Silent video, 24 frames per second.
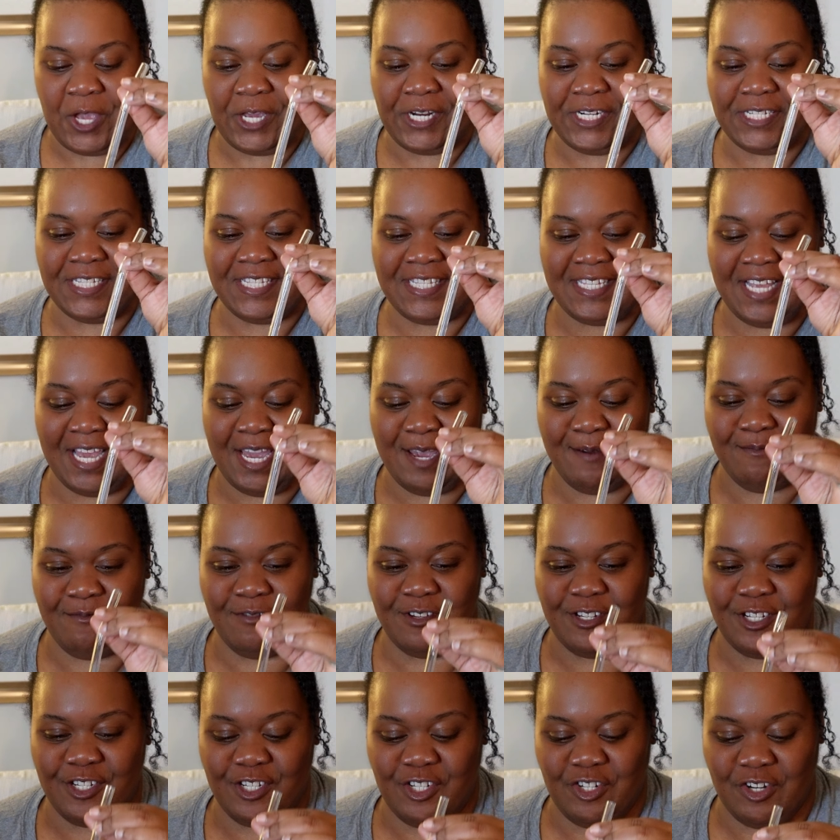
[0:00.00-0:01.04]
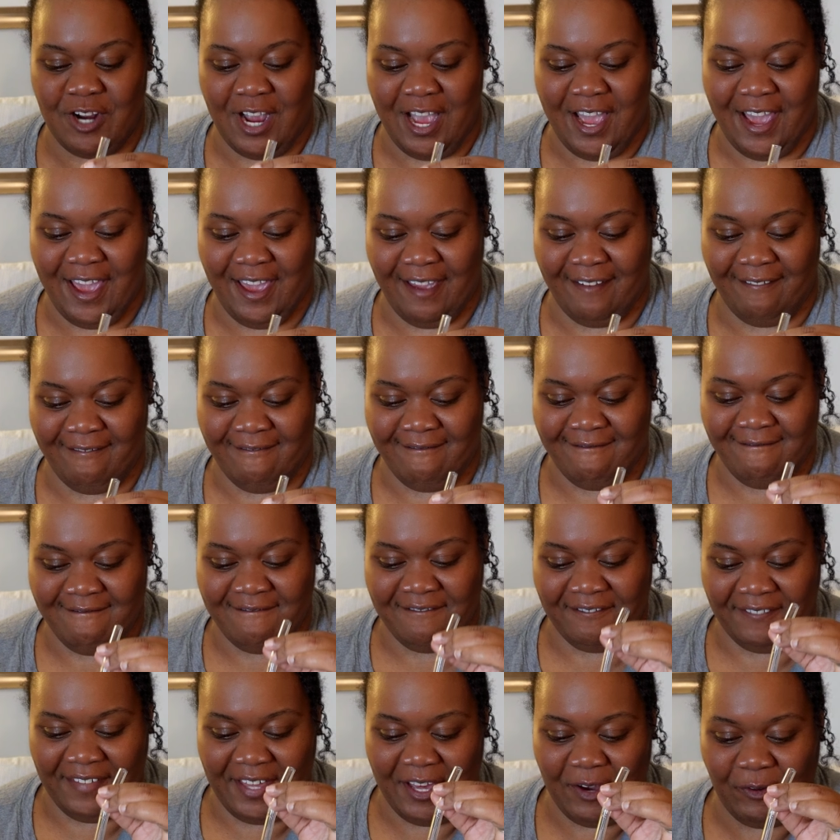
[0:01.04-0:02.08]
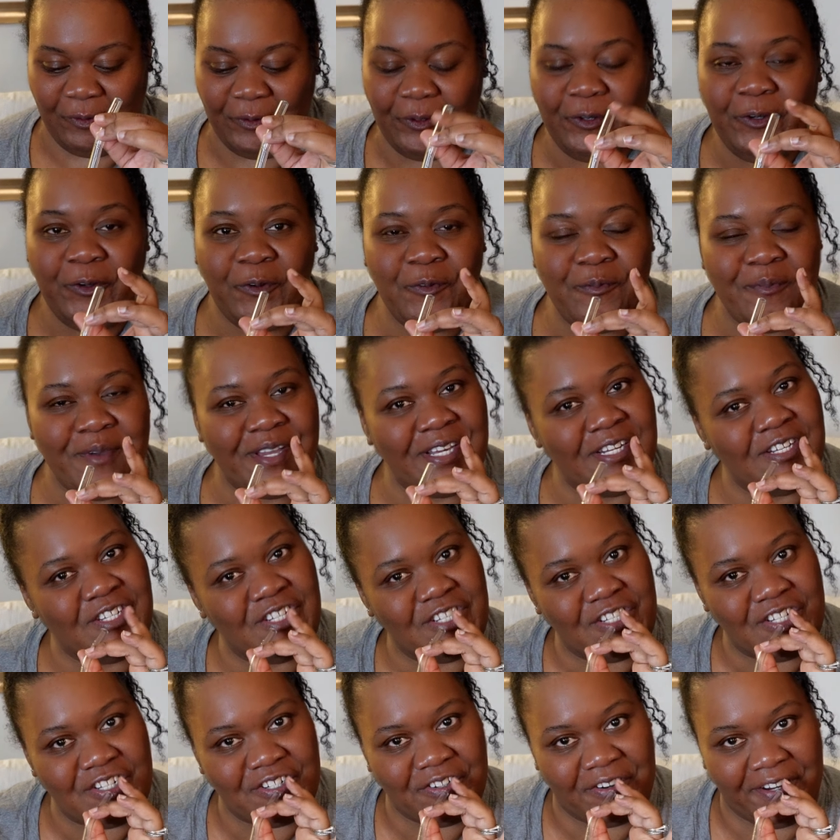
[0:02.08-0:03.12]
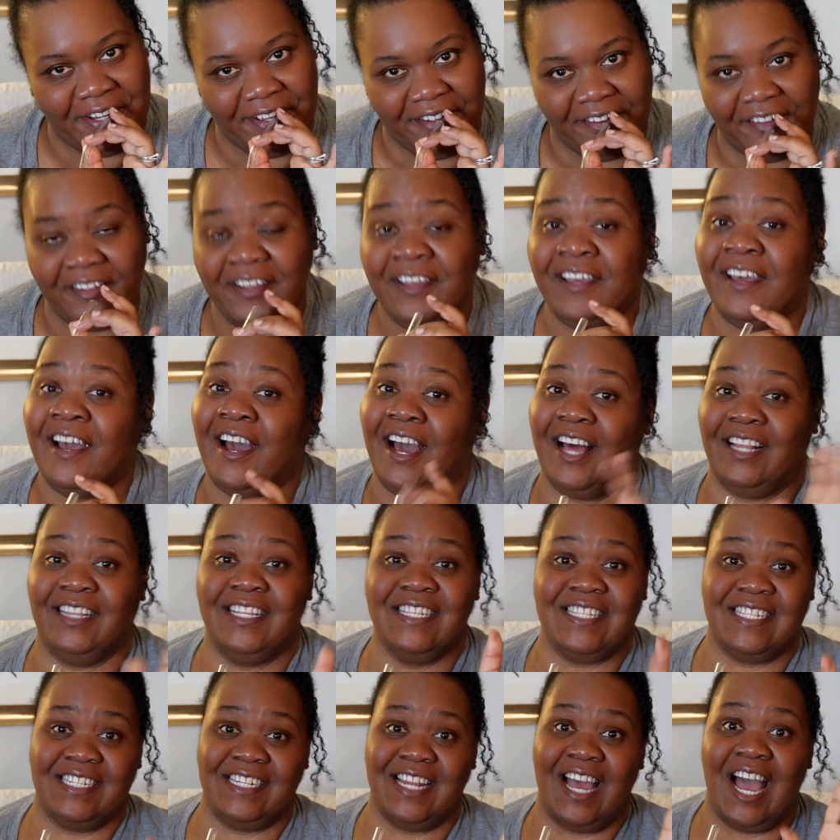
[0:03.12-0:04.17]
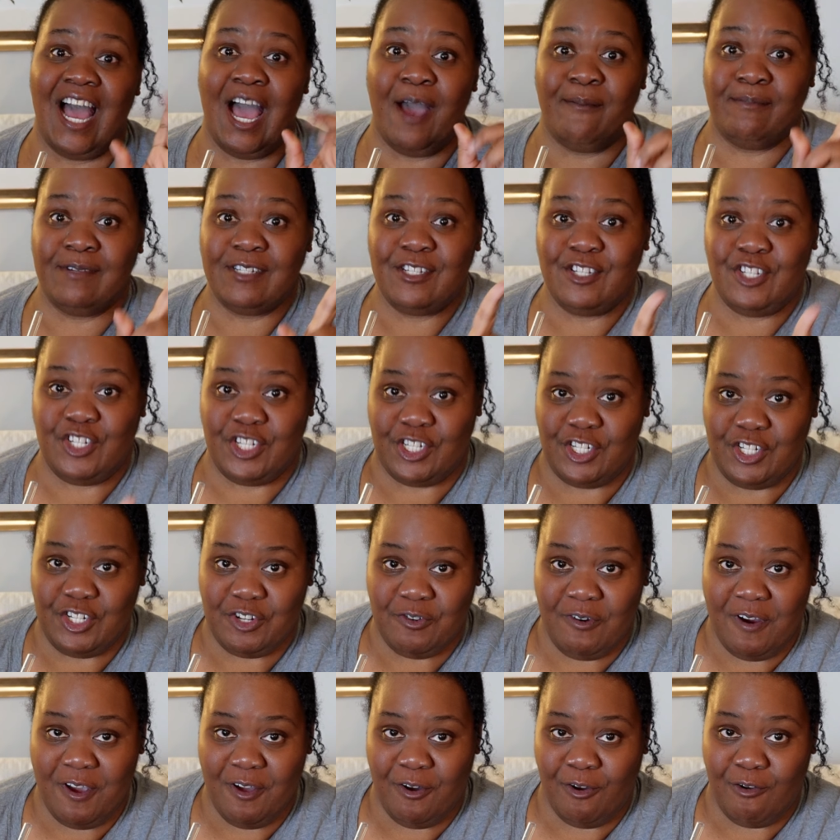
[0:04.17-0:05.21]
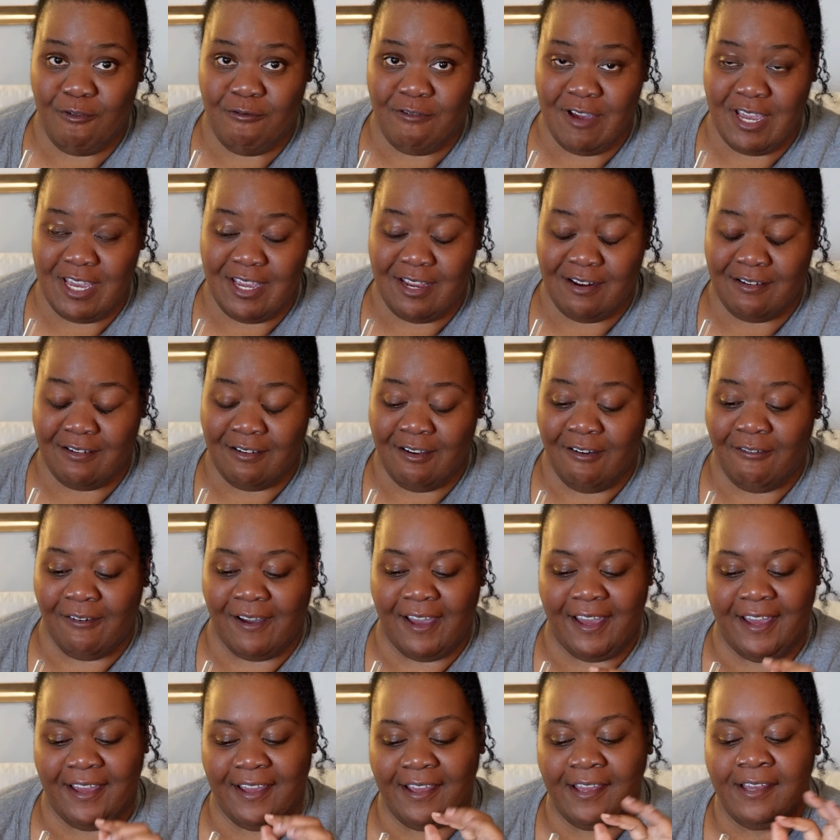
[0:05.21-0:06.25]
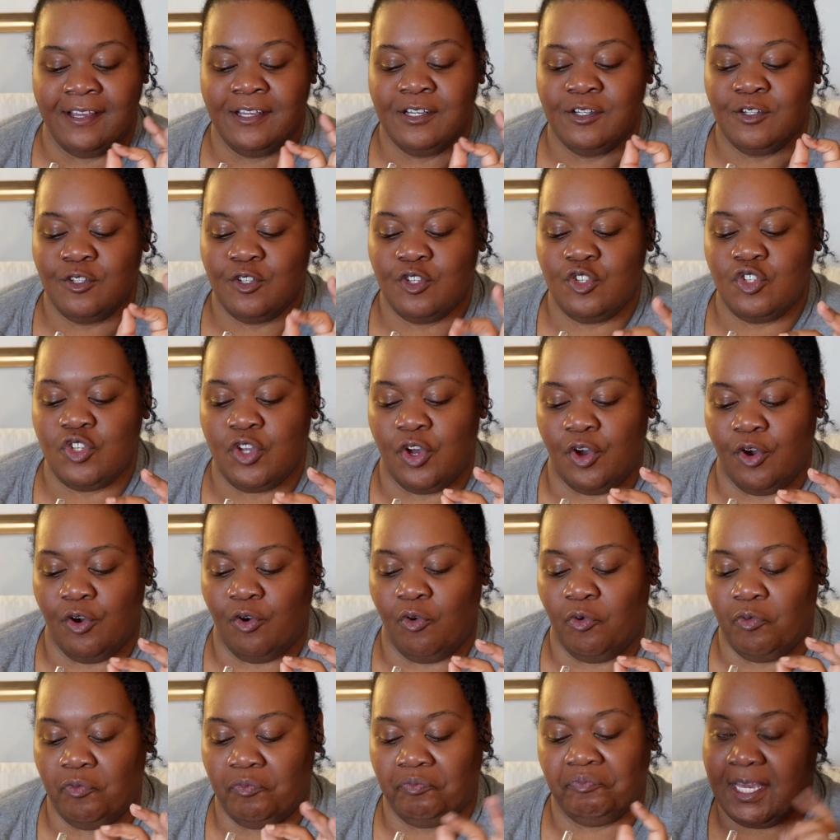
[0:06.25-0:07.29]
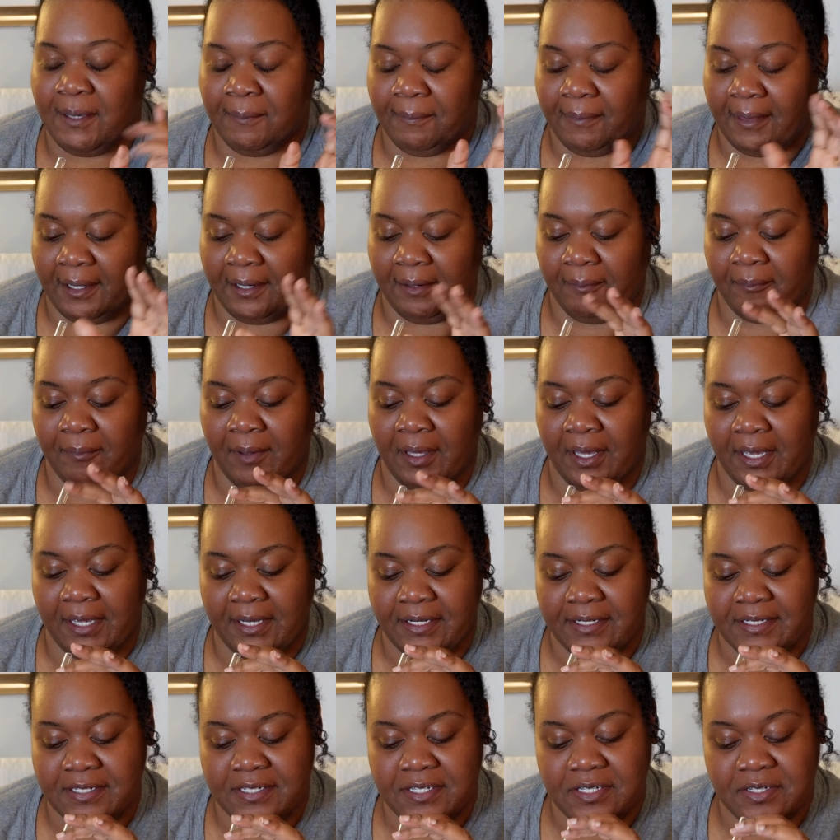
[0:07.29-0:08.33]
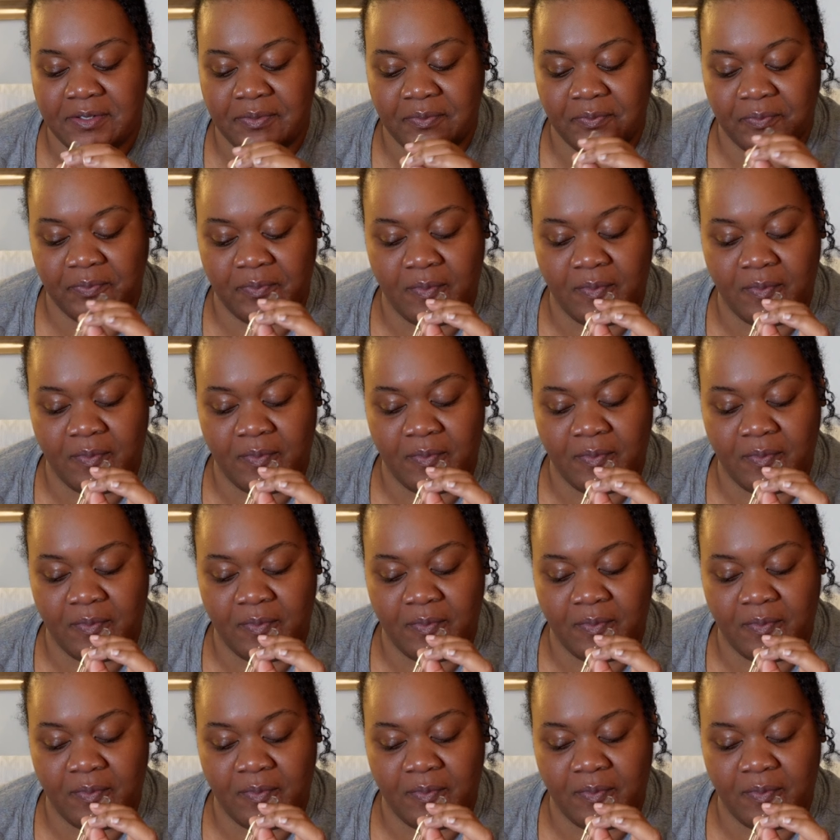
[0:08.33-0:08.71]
It is time to try our homemade ginger ale. Listen, I'm a ginger ale queen, okay? So keep that in mind.